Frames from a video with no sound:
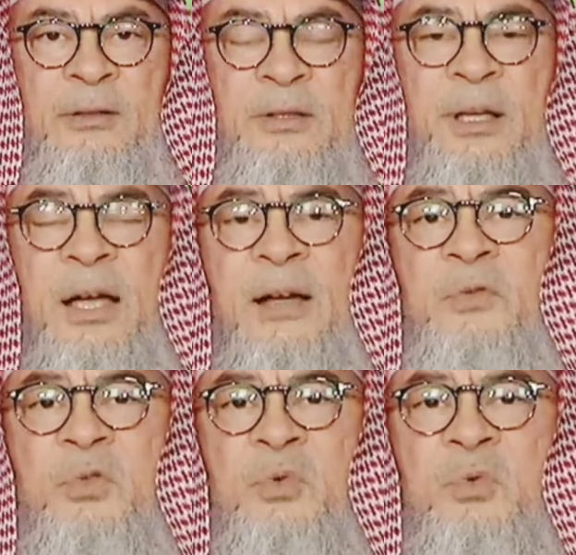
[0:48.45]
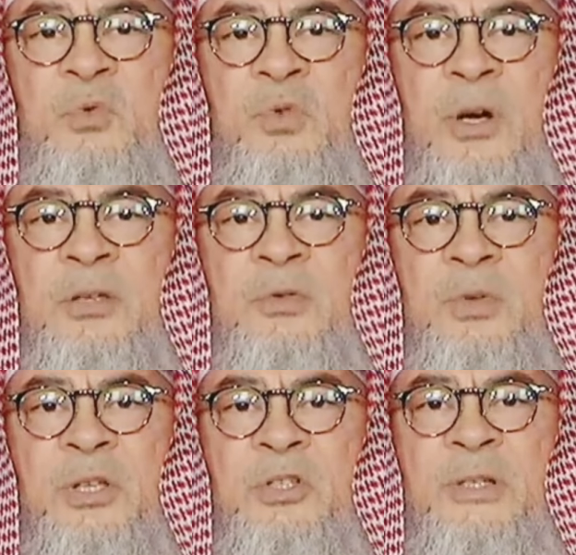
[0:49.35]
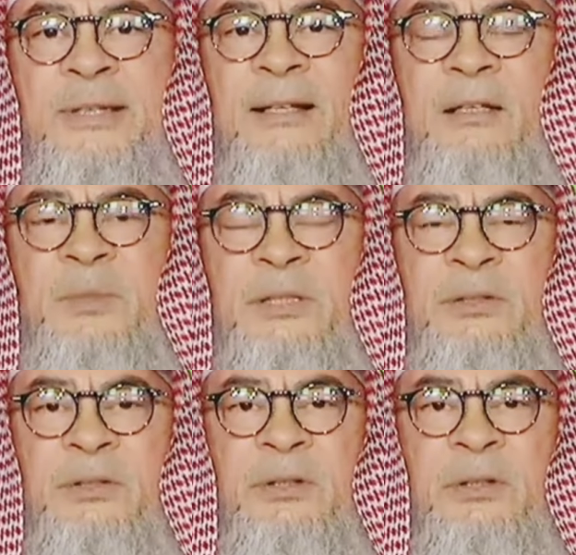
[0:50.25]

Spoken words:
they have to try to reach a settlement